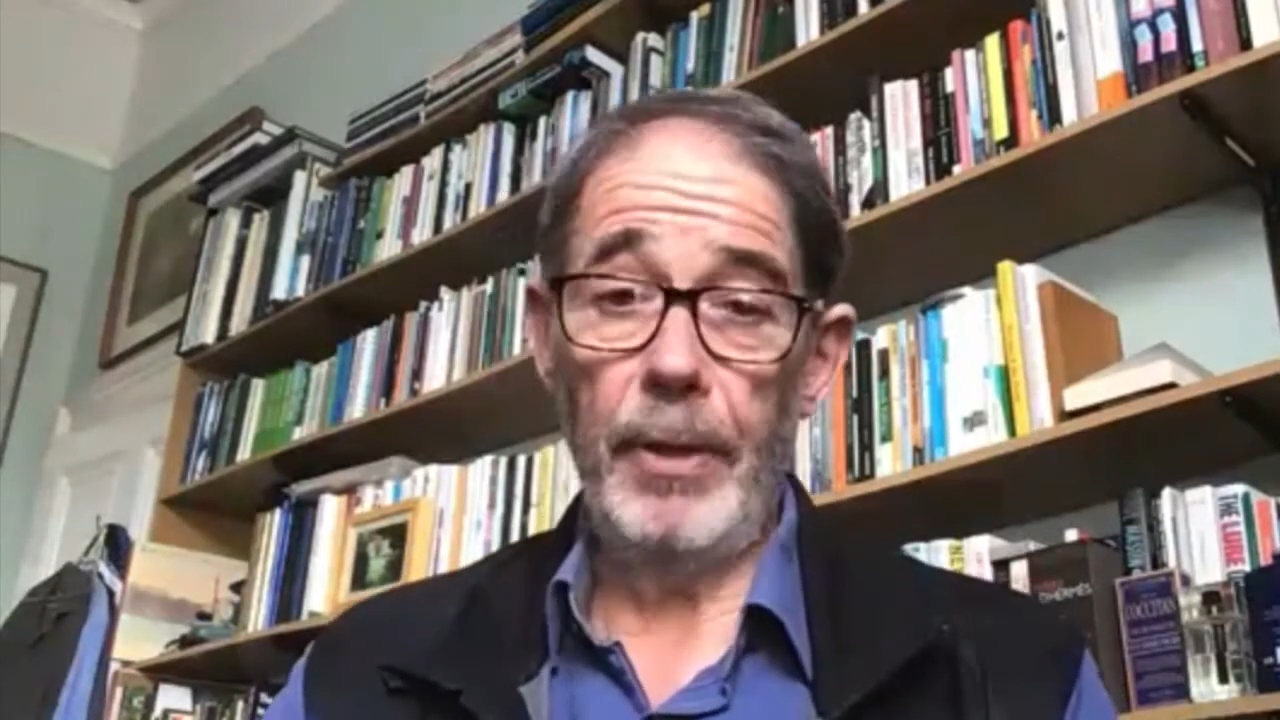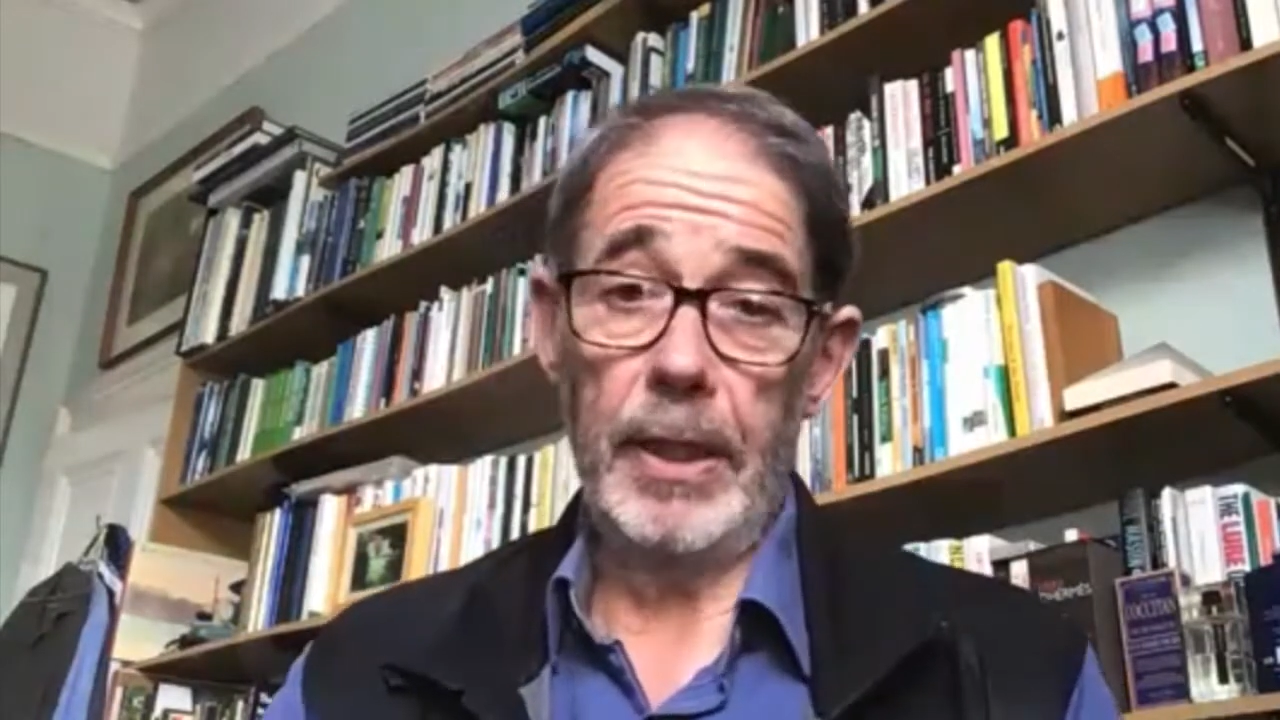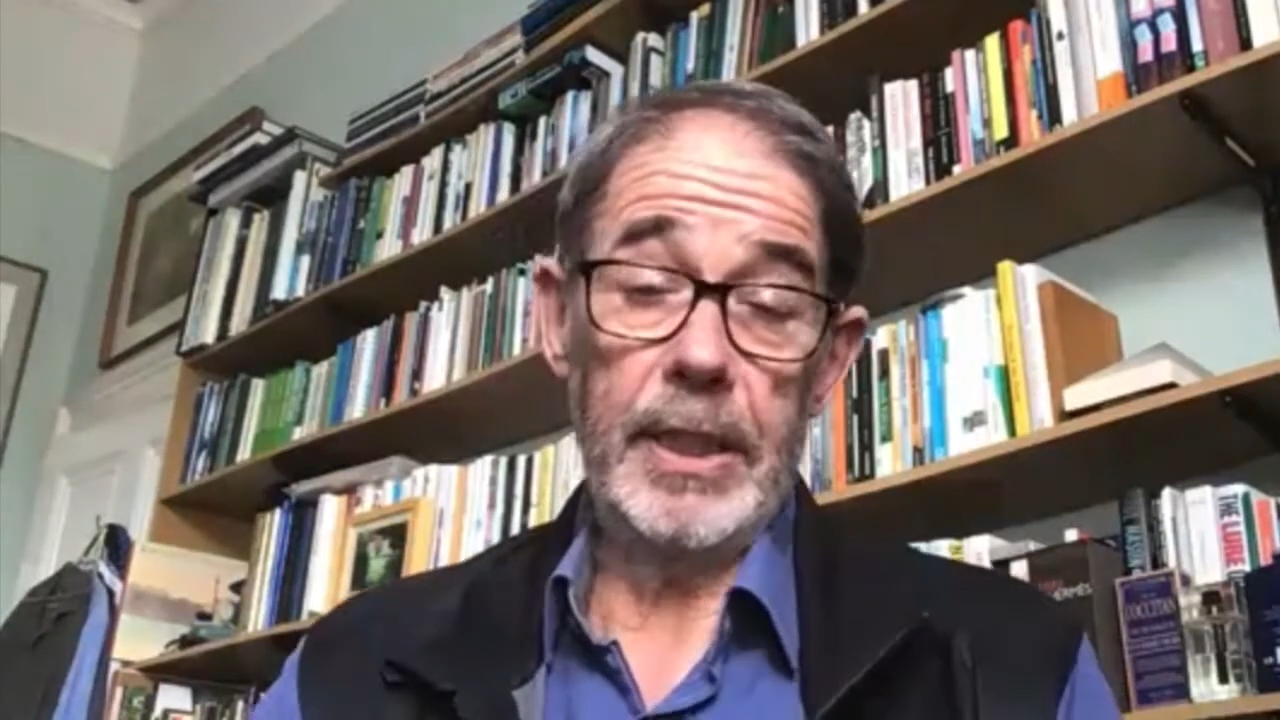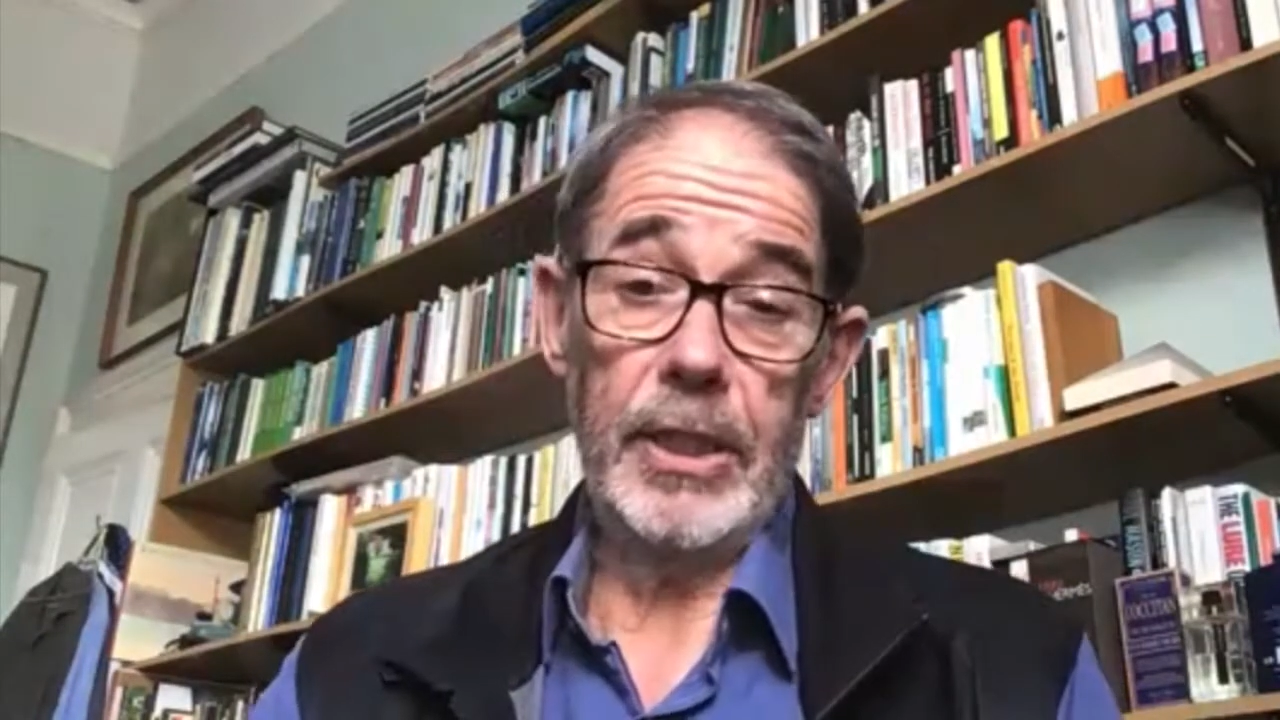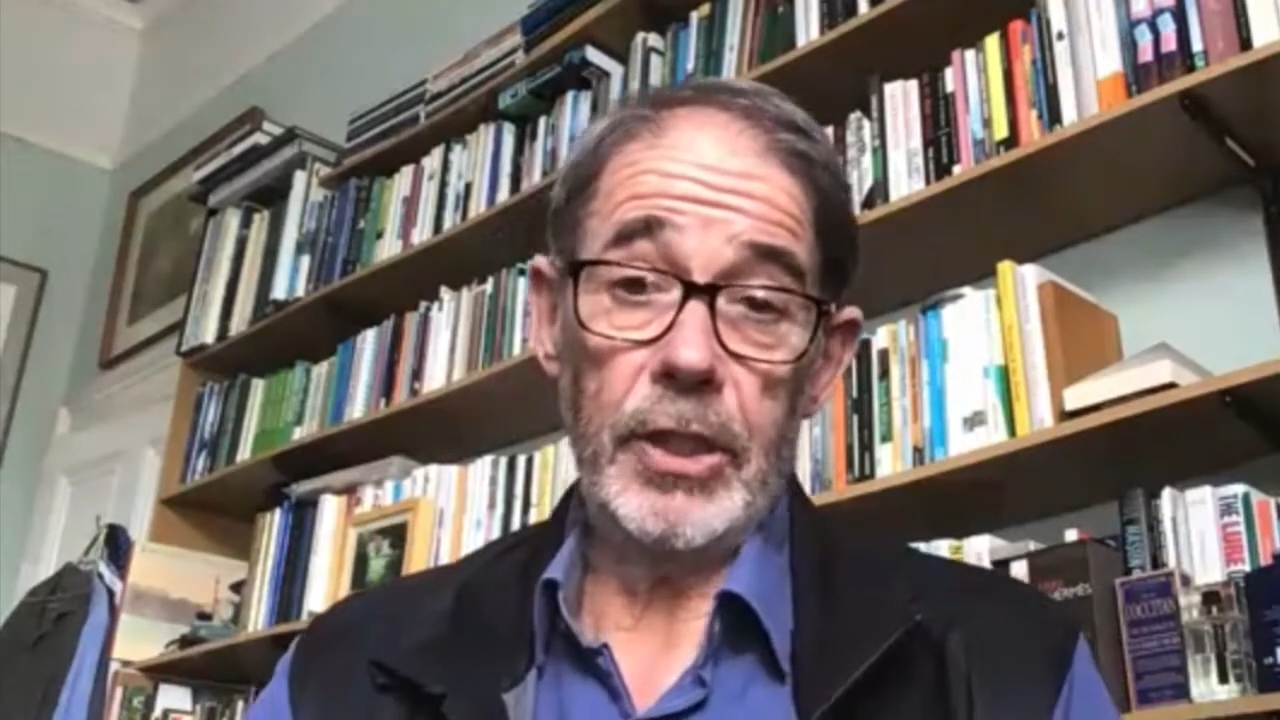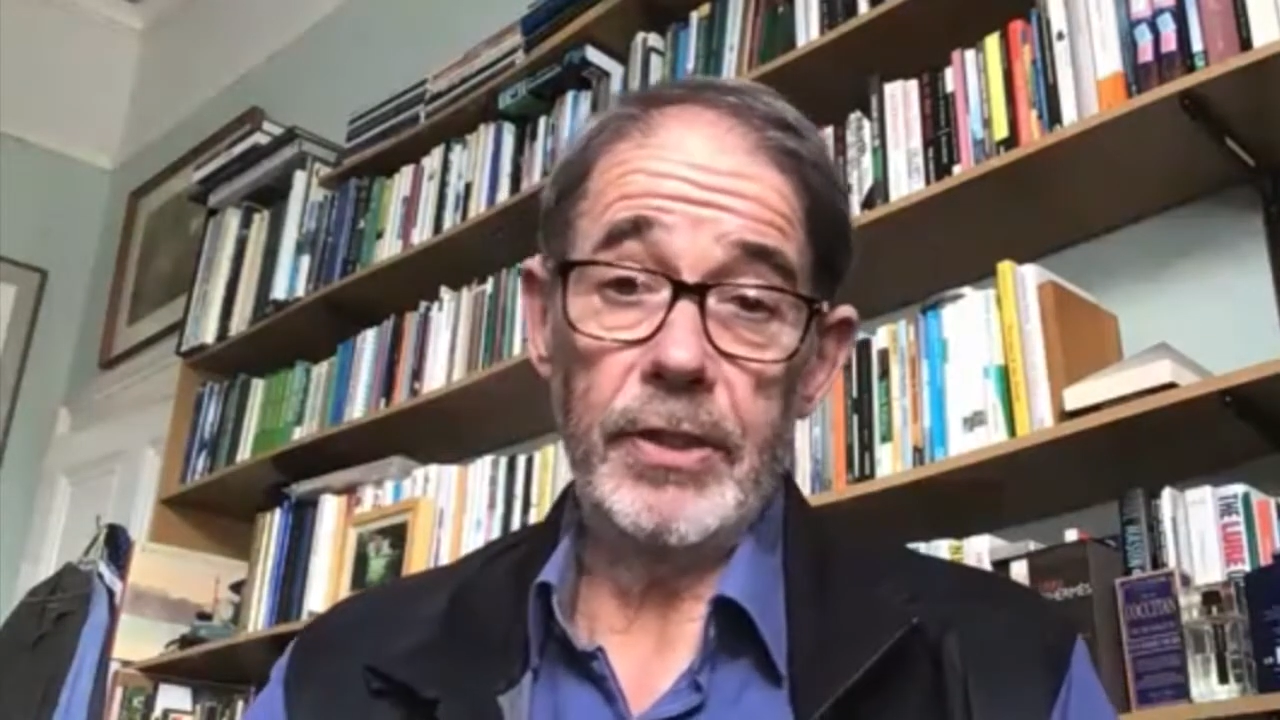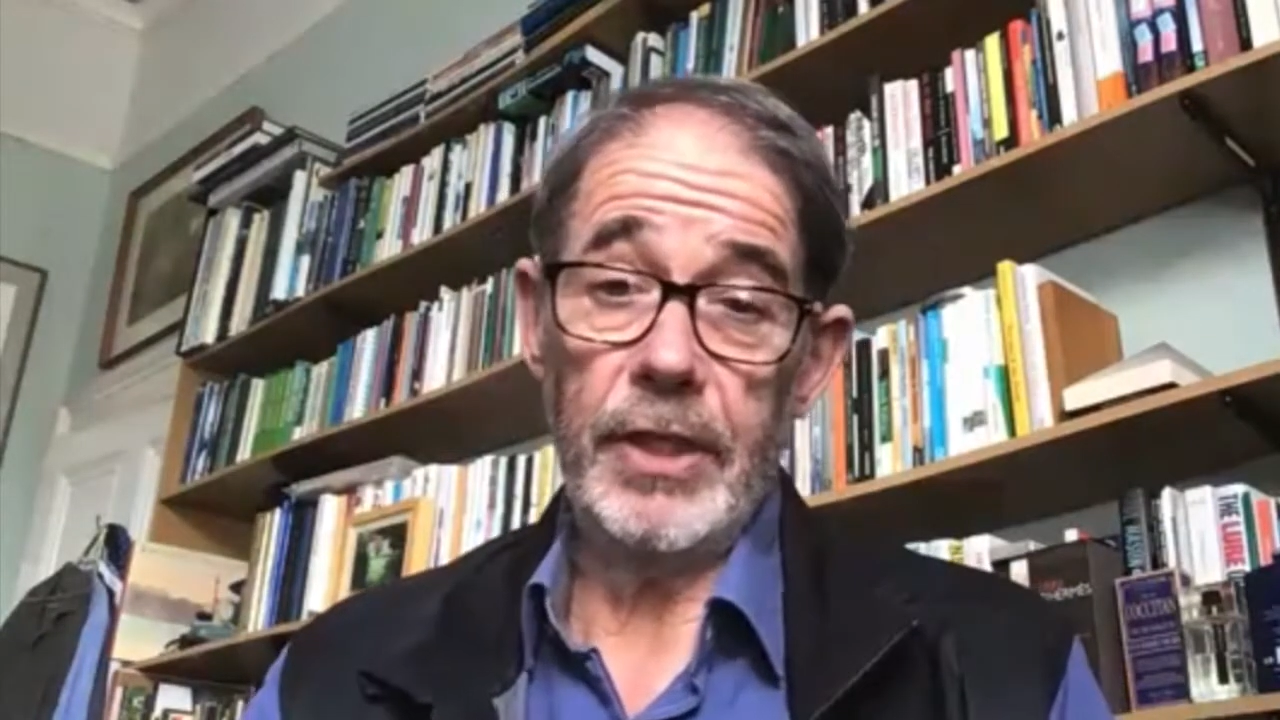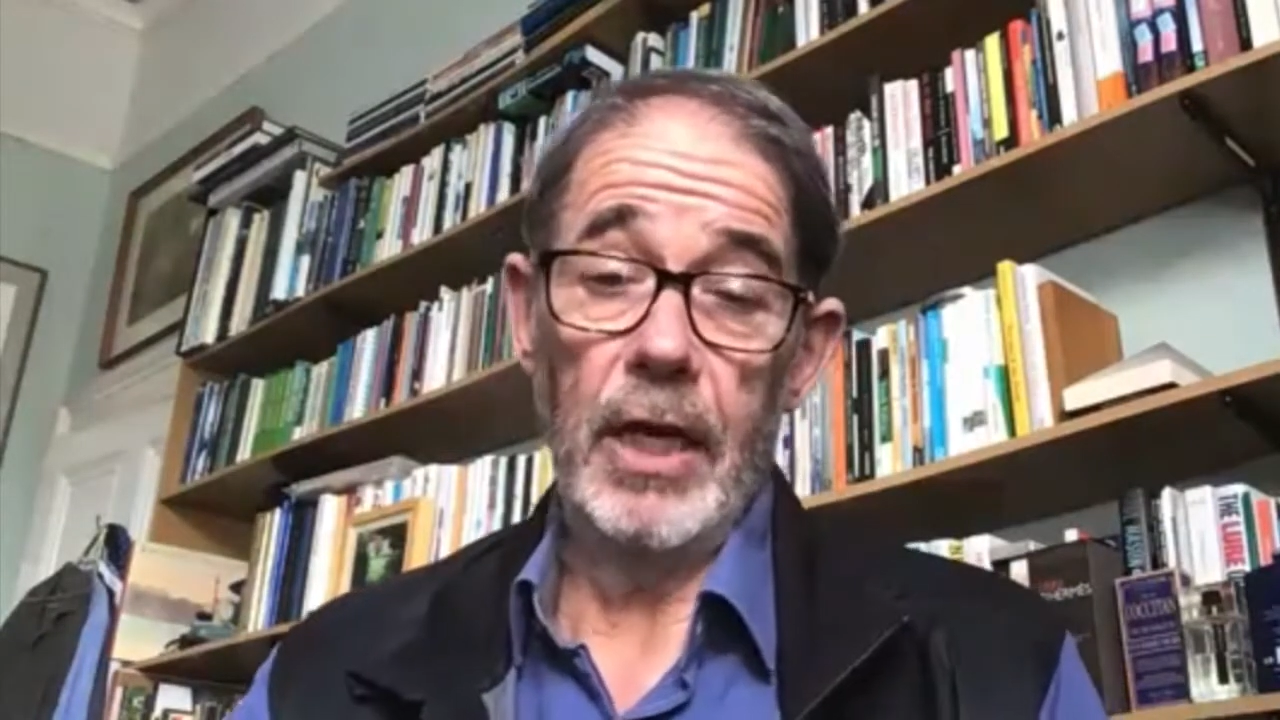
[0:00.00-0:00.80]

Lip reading: politicians